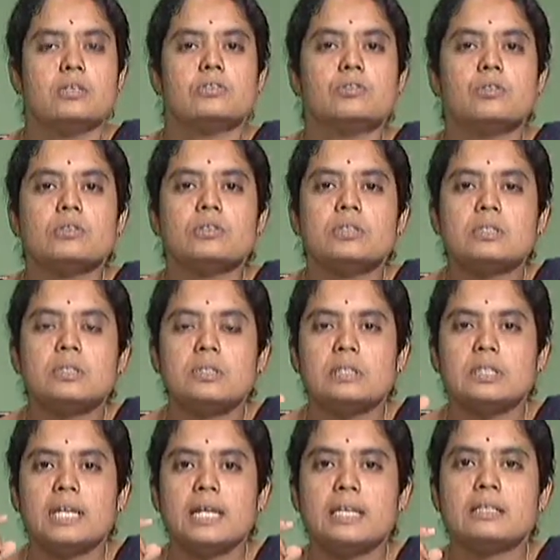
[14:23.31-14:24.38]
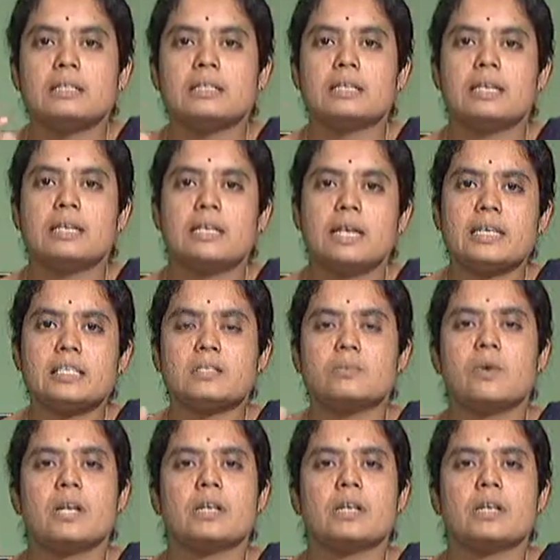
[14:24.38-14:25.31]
So then the next